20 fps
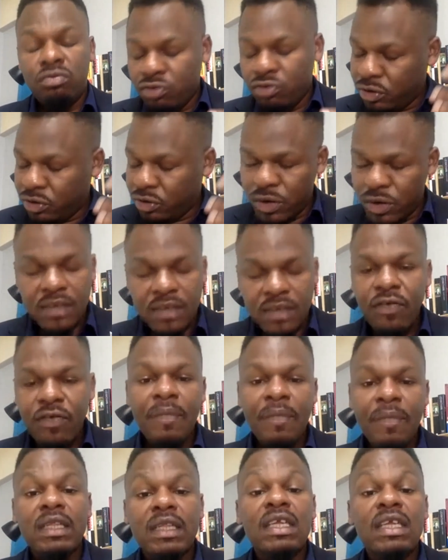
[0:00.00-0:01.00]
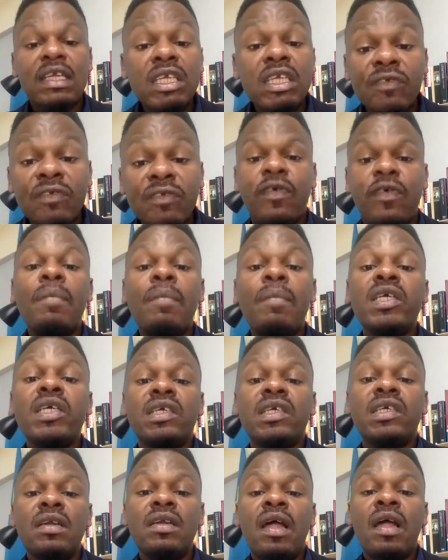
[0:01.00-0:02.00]
to transform it in
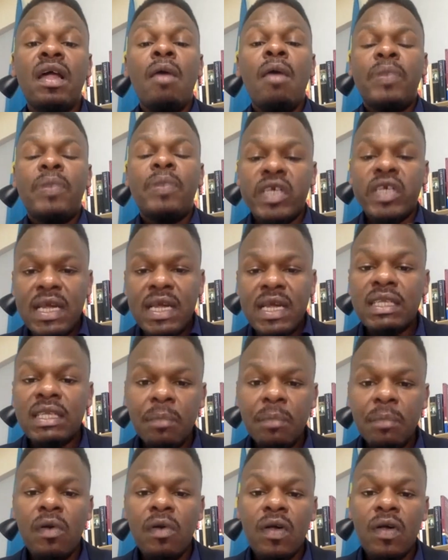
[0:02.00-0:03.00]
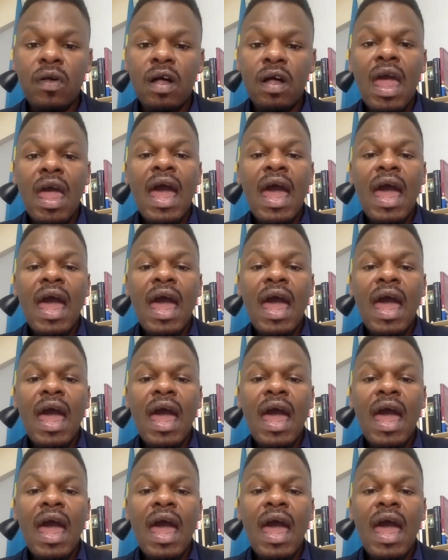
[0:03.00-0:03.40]
information presentable